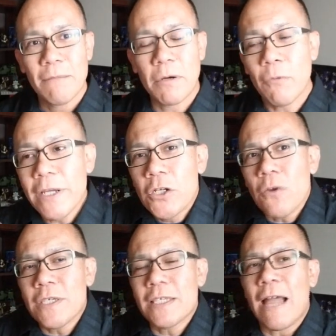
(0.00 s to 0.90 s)
but we
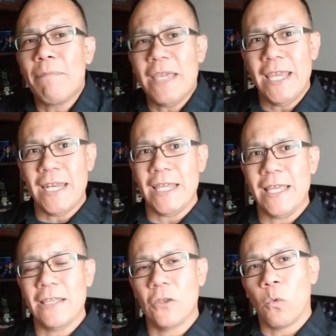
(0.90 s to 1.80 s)
don't stop
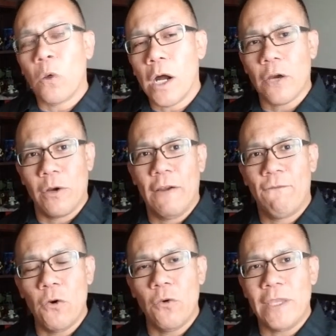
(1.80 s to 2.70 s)
eating the wandering
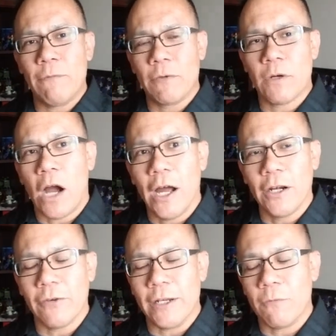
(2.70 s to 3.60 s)
food that we were
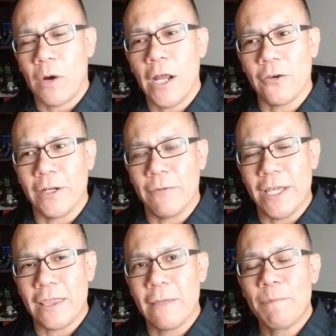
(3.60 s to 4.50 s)
wandering
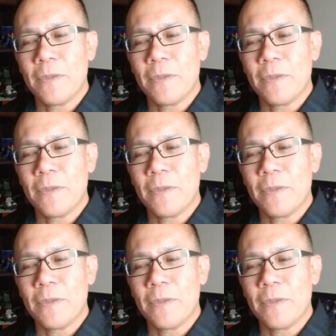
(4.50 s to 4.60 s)
with,